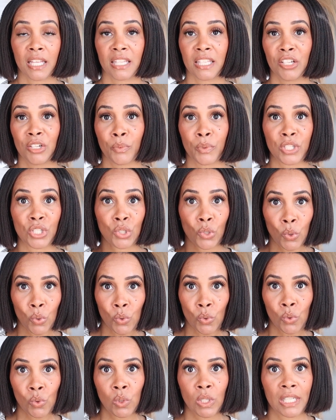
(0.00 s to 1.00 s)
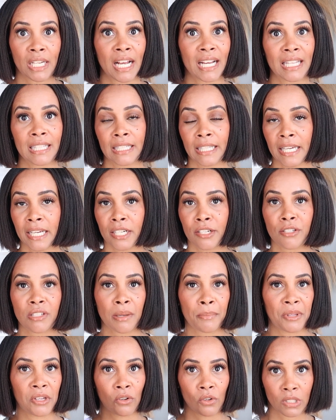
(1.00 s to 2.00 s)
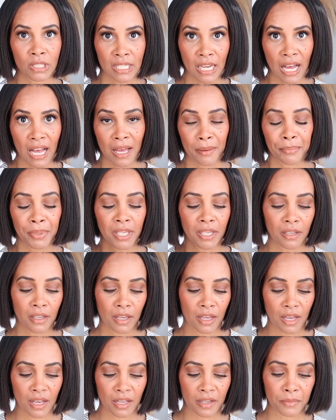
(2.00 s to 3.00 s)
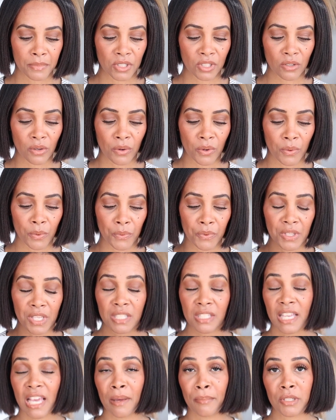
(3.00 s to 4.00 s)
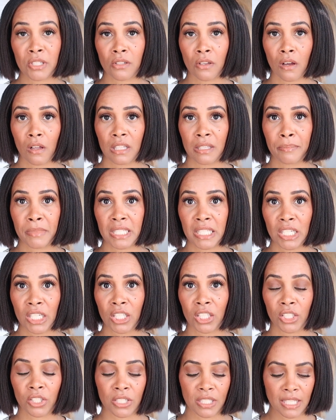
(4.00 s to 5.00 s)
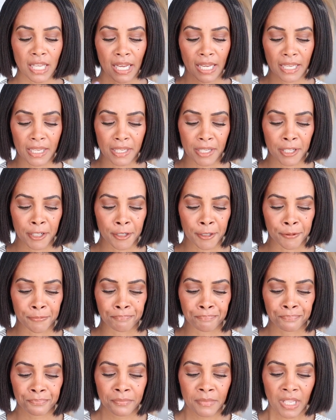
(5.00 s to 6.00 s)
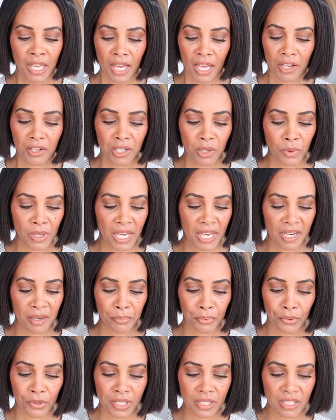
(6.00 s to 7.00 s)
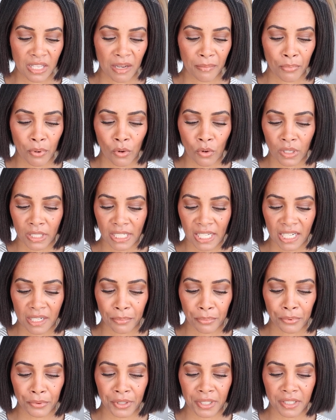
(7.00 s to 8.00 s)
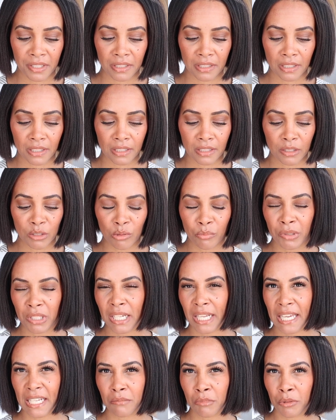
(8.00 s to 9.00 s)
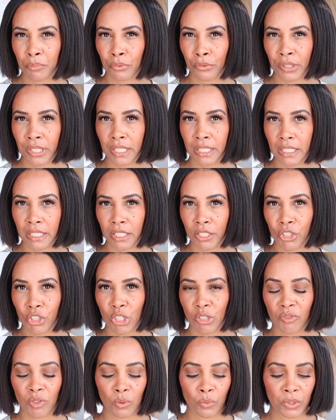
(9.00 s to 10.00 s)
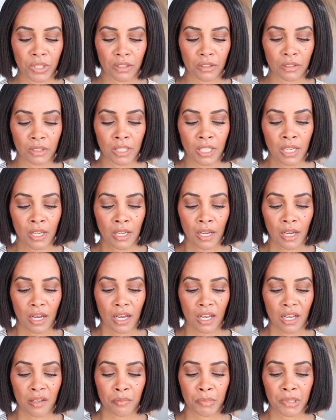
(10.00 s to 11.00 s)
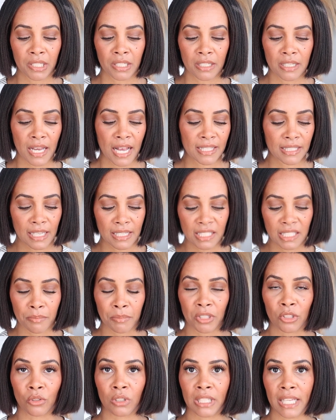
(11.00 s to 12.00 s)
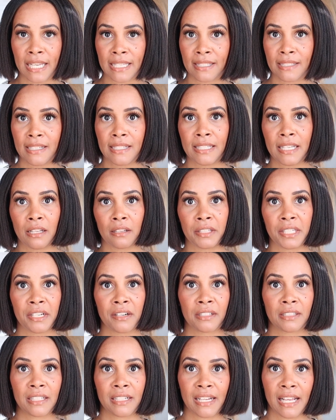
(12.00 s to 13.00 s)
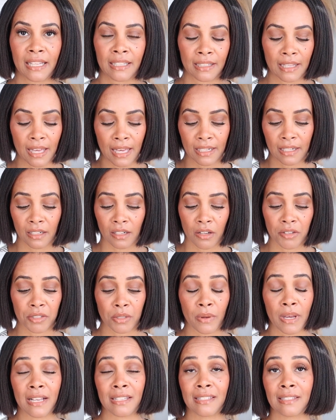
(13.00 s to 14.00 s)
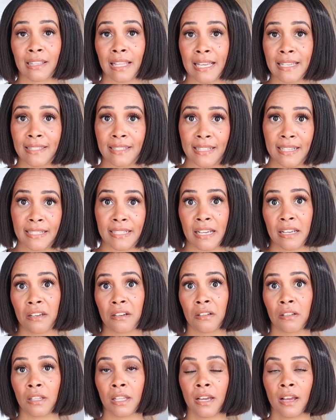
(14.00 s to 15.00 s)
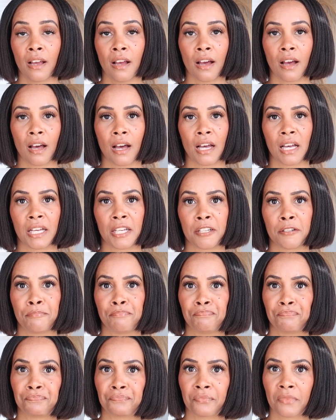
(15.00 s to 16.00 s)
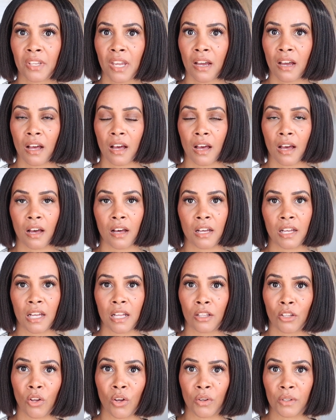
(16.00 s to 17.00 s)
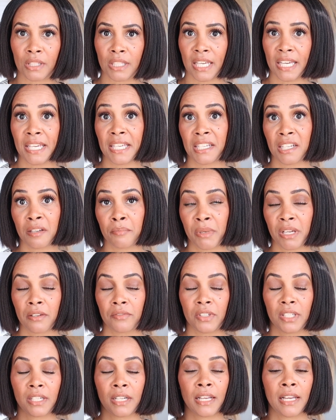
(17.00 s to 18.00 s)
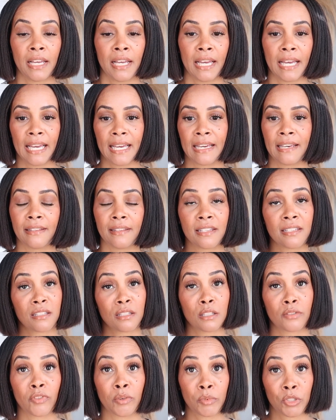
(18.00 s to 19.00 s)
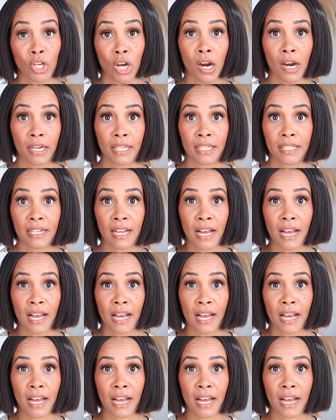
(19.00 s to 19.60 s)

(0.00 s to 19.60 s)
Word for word: you know, it's cool and I can layer something on top. Um, so this camisole in particular, it's like a, um, I don't know what kind of print, it's like polka dotted print, a little bit animal print-ish if you will, um, but it has like some little lace detail here at the neckline. It also has lace detail um, uh, along the hem of it and this is from Target.